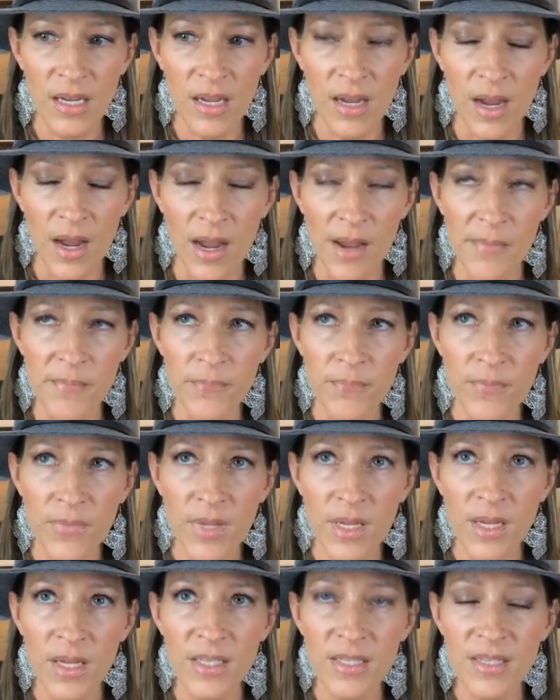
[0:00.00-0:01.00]
um,
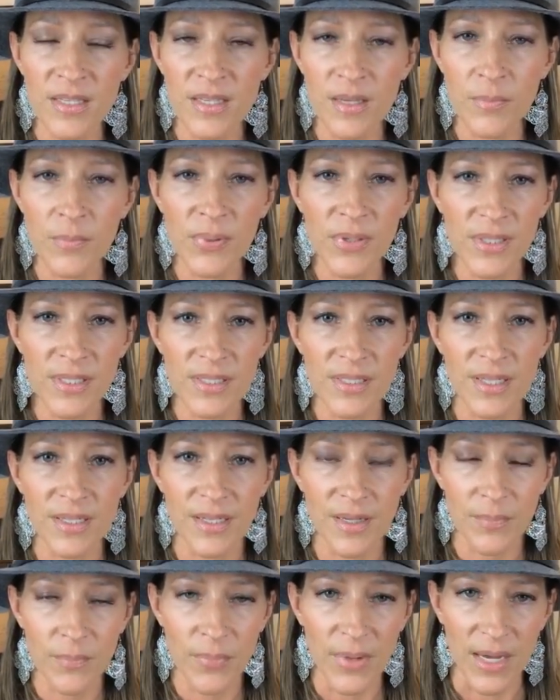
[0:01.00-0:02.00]
simplistic
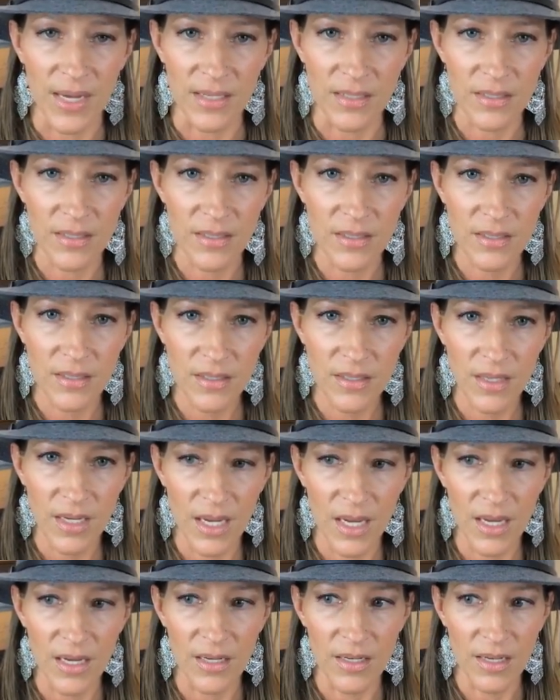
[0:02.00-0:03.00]
at best
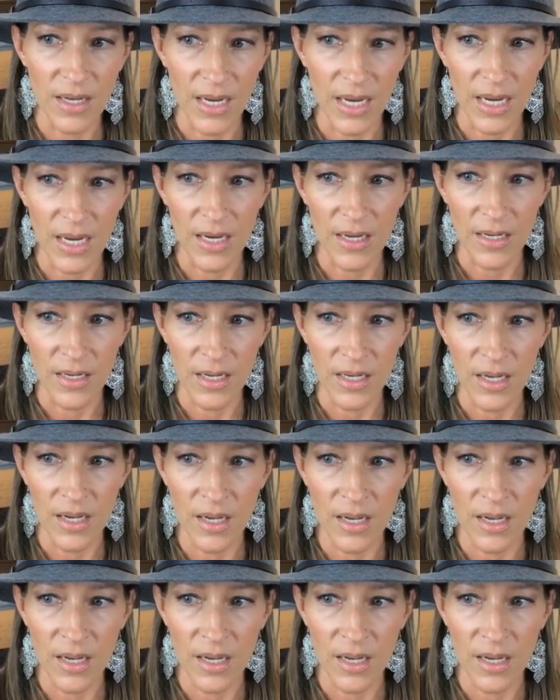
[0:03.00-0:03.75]
and, and uh,